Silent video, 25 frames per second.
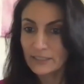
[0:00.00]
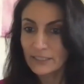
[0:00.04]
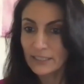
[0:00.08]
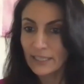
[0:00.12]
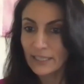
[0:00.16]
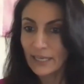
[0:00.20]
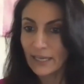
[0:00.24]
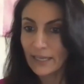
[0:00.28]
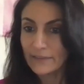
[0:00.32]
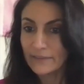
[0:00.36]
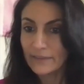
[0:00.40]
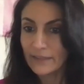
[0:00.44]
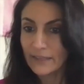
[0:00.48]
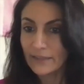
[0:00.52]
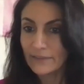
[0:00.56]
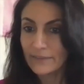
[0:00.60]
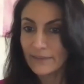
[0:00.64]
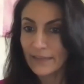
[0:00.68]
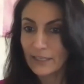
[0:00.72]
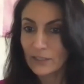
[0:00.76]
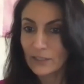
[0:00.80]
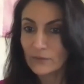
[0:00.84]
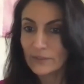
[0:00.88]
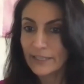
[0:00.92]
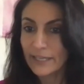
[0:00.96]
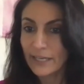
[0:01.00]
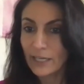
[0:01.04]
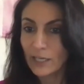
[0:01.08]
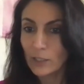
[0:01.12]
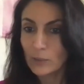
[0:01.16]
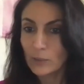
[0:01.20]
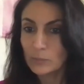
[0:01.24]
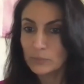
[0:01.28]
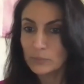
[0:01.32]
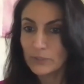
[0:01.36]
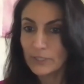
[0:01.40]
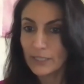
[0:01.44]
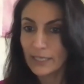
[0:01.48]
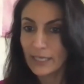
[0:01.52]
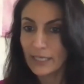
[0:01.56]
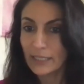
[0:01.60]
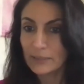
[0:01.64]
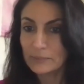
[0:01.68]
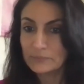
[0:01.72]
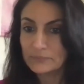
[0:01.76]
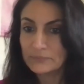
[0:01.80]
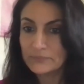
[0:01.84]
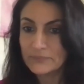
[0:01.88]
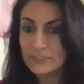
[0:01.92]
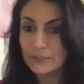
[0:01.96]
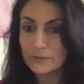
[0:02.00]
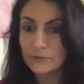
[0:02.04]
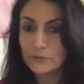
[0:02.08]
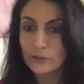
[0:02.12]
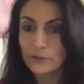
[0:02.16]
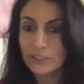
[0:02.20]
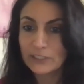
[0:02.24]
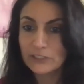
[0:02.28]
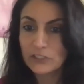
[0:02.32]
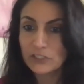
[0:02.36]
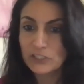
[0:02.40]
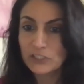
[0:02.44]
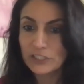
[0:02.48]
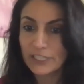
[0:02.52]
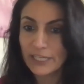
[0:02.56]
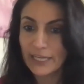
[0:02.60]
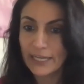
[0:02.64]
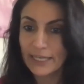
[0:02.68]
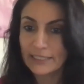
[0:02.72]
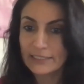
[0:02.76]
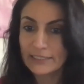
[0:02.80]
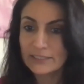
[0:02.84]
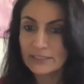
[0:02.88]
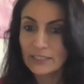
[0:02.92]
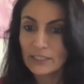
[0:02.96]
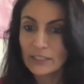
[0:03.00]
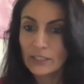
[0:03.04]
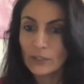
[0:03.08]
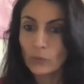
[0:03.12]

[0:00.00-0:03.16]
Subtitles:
And then that'll help differentiate